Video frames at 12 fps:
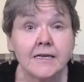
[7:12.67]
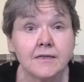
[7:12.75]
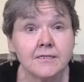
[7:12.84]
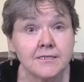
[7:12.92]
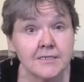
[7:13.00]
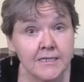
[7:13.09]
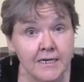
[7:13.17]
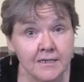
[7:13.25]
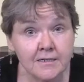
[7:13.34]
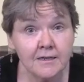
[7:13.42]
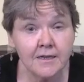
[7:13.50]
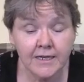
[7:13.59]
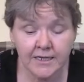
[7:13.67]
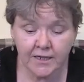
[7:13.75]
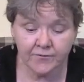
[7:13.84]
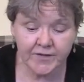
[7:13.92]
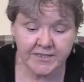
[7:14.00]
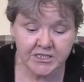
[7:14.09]
The second thing,
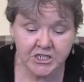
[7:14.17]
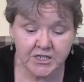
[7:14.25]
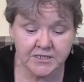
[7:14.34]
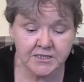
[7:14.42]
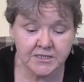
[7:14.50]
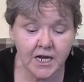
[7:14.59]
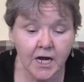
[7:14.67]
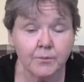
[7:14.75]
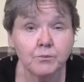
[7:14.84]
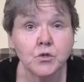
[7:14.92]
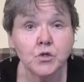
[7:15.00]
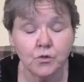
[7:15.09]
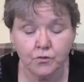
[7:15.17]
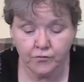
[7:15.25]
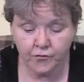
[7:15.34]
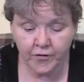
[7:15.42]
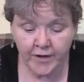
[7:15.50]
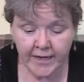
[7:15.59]
if it does not
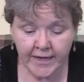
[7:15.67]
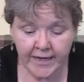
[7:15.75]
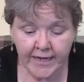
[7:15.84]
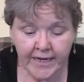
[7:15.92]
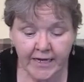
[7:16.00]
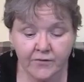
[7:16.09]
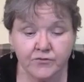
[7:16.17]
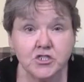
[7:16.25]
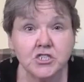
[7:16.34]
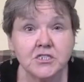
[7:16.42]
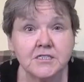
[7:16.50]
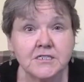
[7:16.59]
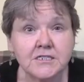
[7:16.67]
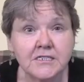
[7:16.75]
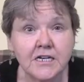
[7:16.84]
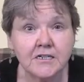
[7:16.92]
move, if it just